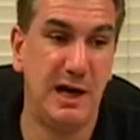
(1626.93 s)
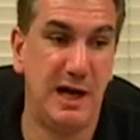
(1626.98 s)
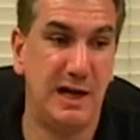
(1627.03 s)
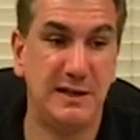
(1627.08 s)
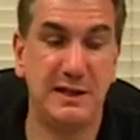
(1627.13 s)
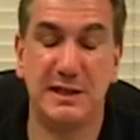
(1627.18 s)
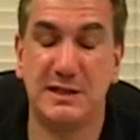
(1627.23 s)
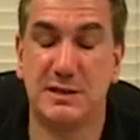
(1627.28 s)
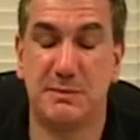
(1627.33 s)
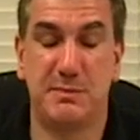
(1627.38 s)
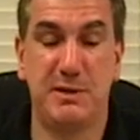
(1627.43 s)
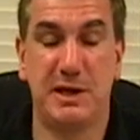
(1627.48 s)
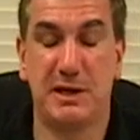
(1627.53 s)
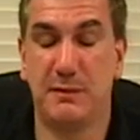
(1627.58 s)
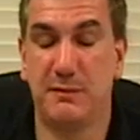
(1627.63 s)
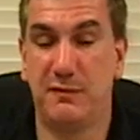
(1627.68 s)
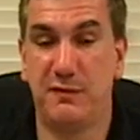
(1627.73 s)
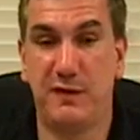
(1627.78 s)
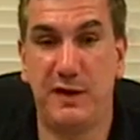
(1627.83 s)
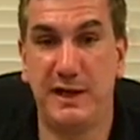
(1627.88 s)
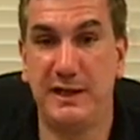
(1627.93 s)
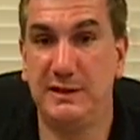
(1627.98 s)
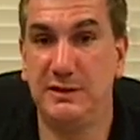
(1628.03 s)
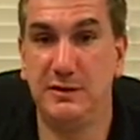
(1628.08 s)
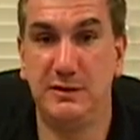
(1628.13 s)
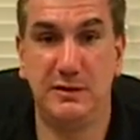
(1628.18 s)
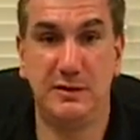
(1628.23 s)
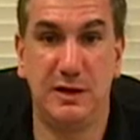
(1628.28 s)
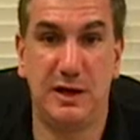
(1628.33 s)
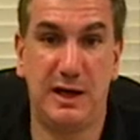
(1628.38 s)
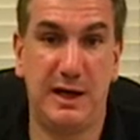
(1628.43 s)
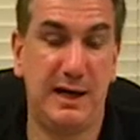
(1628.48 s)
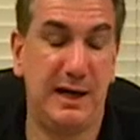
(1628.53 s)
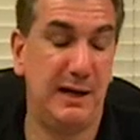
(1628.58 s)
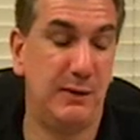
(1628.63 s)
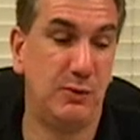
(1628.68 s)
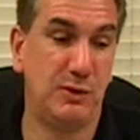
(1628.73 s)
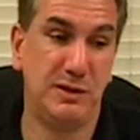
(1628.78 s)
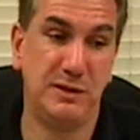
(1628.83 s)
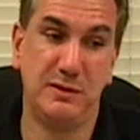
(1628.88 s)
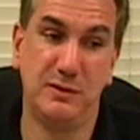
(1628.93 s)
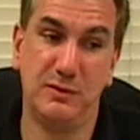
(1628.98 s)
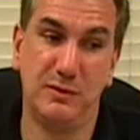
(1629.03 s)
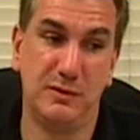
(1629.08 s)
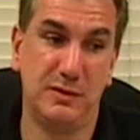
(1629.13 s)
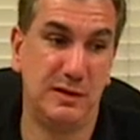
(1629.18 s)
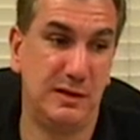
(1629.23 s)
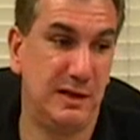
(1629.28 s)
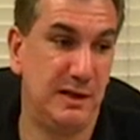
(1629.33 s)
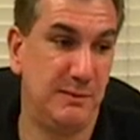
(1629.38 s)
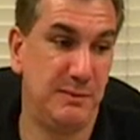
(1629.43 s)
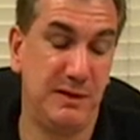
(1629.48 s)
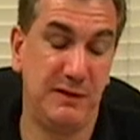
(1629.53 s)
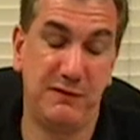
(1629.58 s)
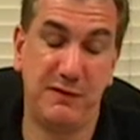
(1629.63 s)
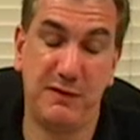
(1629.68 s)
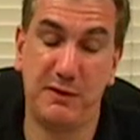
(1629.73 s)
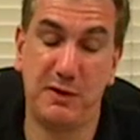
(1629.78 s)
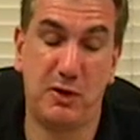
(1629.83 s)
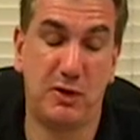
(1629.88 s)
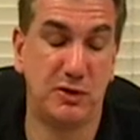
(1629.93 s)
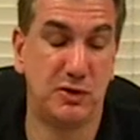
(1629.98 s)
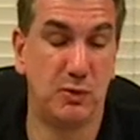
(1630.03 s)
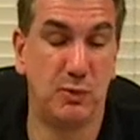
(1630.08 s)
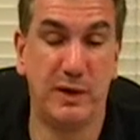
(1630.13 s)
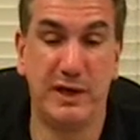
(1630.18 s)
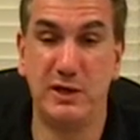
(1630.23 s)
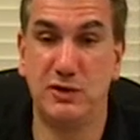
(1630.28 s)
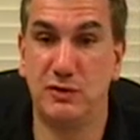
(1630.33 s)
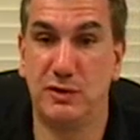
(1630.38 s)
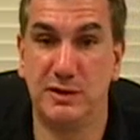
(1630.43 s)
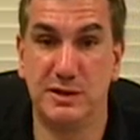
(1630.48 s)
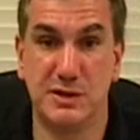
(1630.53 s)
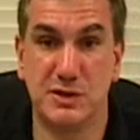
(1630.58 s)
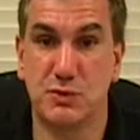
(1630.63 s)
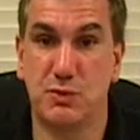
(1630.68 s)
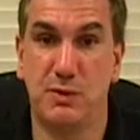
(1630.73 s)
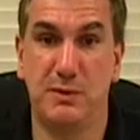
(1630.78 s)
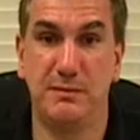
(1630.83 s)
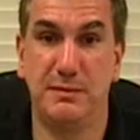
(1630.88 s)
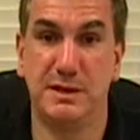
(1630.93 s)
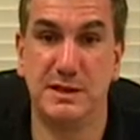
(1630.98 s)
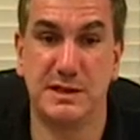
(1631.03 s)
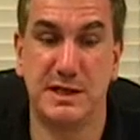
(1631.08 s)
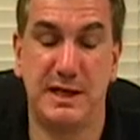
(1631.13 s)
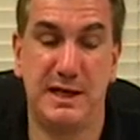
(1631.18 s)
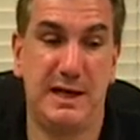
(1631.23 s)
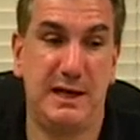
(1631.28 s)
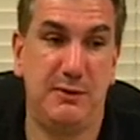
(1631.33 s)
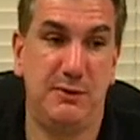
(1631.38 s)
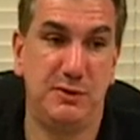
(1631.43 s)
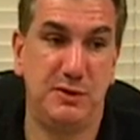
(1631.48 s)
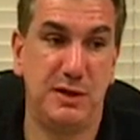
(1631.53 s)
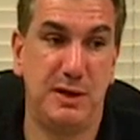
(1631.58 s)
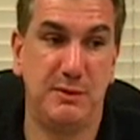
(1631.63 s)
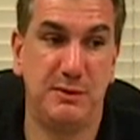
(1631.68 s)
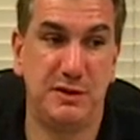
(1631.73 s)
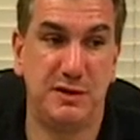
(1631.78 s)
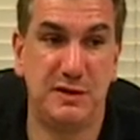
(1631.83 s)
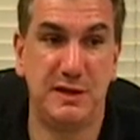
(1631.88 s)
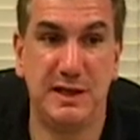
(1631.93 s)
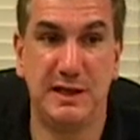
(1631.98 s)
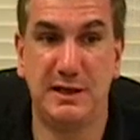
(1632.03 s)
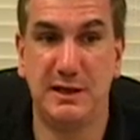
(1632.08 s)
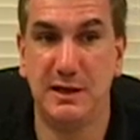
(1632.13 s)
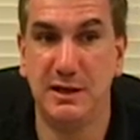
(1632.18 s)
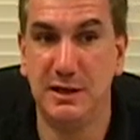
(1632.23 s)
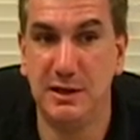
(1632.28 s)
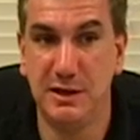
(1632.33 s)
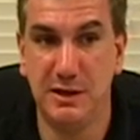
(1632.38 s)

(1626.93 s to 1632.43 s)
I think it's a pick 'em fight. I wouldn't. It'd be very hard to wager on this one because I would think